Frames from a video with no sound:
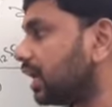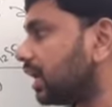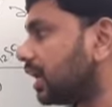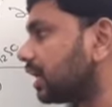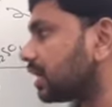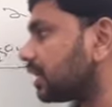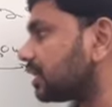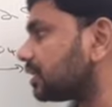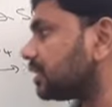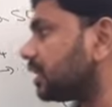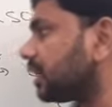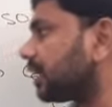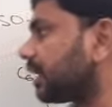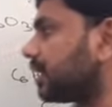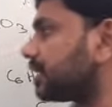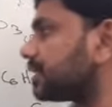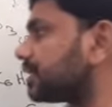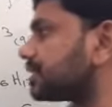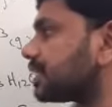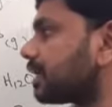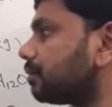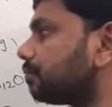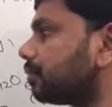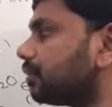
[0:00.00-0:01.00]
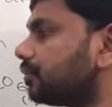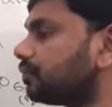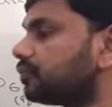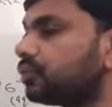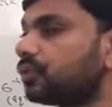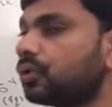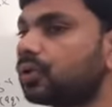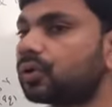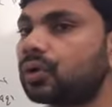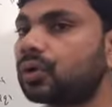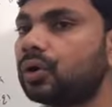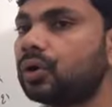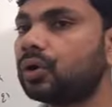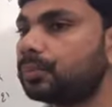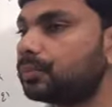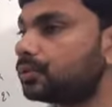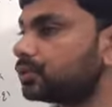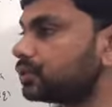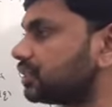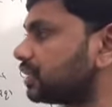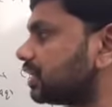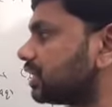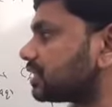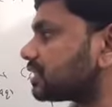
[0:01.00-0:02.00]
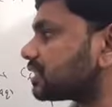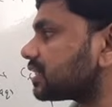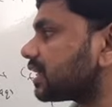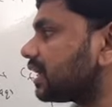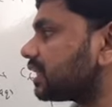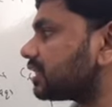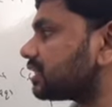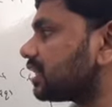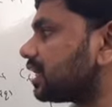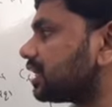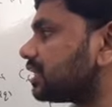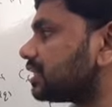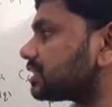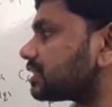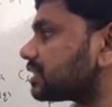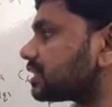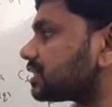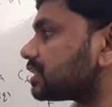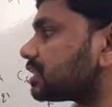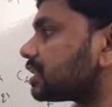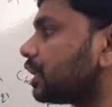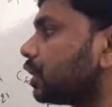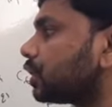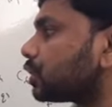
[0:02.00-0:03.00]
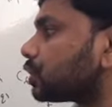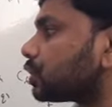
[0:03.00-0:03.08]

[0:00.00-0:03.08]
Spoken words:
Another example for homogeneous catalysis,